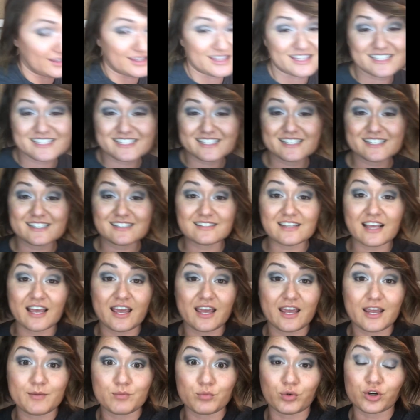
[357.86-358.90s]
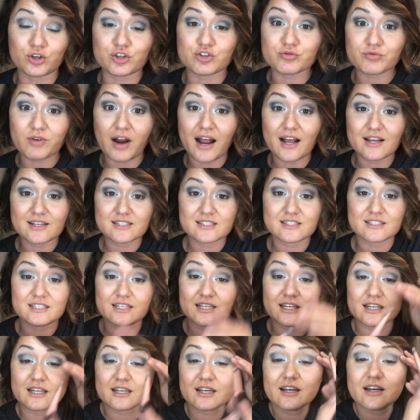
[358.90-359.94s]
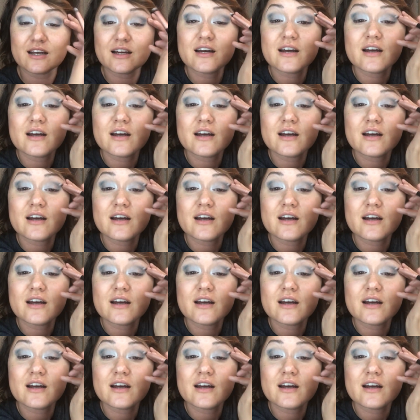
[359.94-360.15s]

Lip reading: this is a more drastic